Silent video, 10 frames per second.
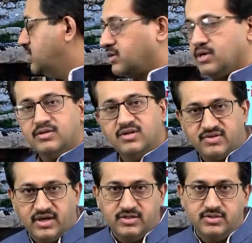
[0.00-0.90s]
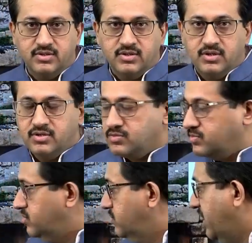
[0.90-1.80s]
this age
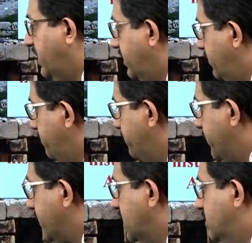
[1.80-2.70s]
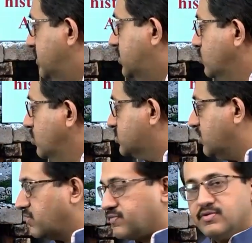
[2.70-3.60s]
by the tools
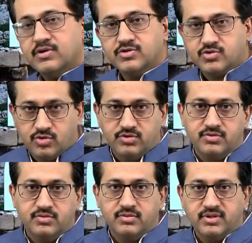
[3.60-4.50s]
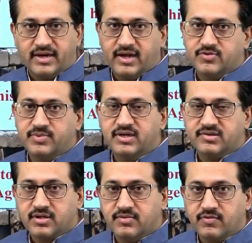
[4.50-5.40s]
of stones that has been
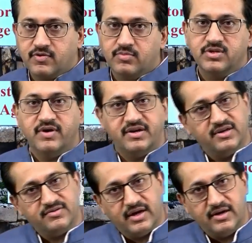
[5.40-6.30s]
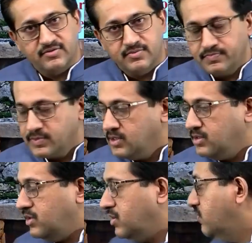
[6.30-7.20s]
discovered the various sites,
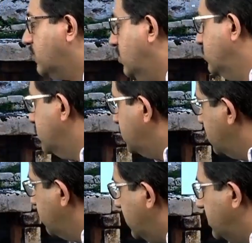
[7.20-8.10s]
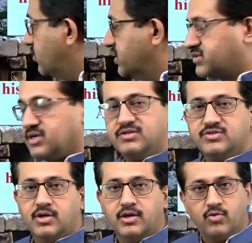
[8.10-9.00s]
from the mud
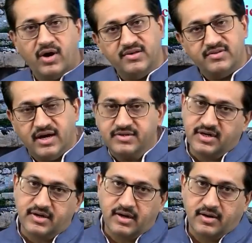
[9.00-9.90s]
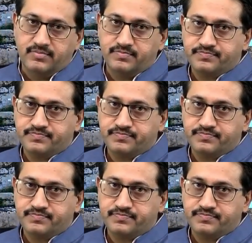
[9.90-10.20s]
utensils, toys, etc.